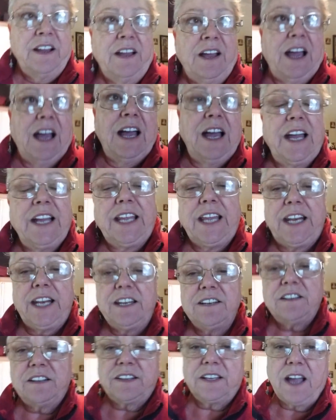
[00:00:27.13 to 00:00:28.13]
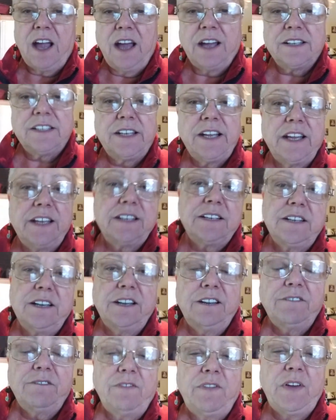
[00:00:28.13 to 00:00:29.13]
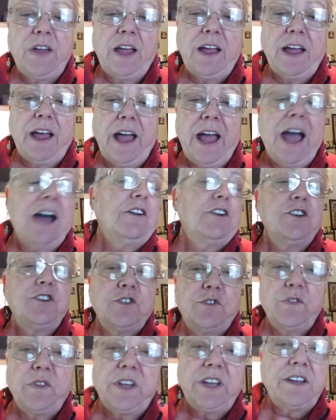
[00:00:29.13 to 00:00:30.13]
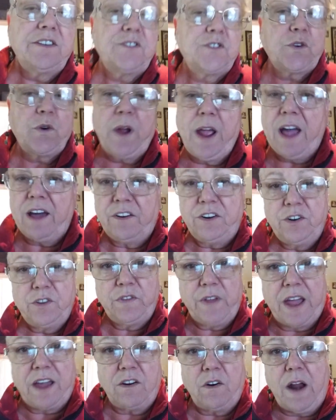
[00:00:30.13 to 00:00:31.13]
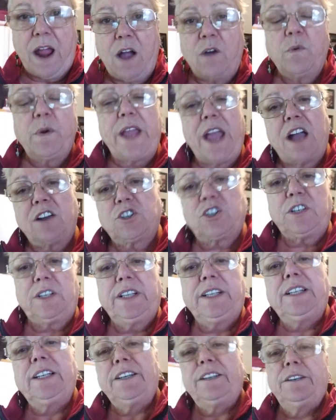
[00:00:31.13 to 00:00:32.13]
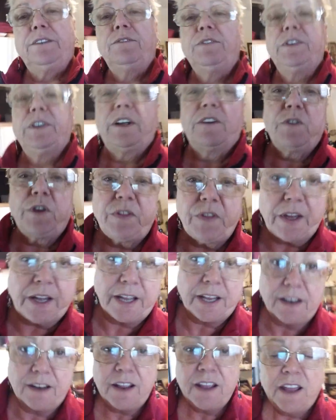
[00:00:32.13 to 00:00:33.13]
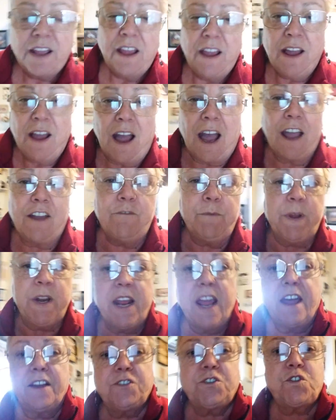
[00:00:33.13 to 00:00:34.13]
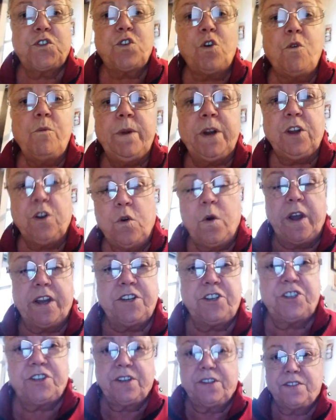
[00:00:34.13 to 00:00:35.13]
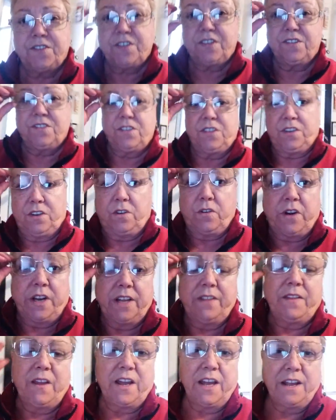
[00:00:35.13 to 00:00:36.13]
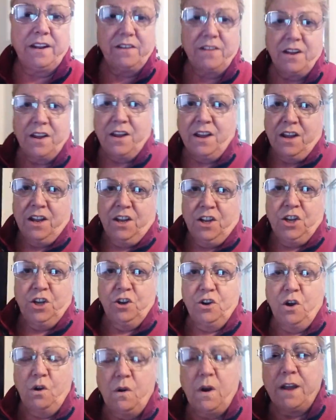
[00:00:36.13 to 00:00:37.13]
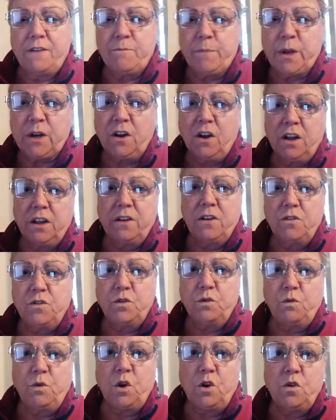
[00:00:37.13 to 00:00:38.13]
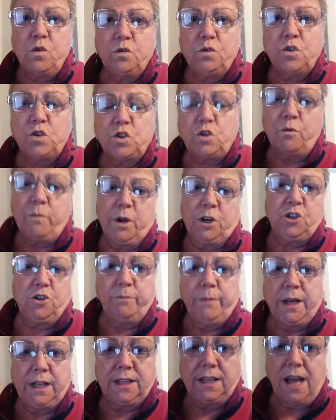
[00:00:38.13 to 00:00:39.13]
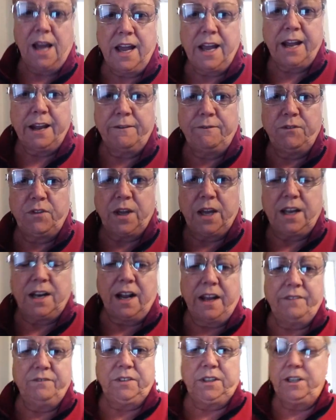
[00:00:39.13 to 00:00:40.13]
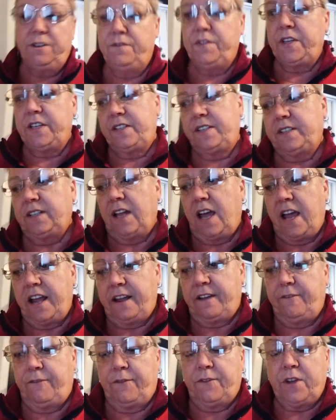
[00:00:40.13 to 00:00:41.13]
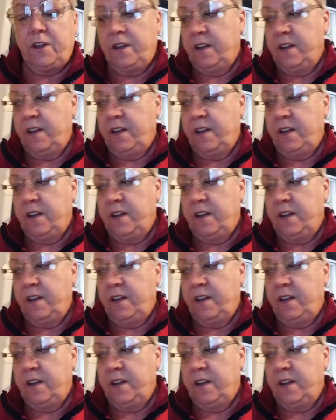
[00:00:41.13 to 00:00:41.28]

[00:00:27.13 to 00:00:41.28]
get into the content of how to do this or how to do that or how we actually live and everything. And I've been asked so many questions considering that, I've been on the road so much of my life, that I've lived this life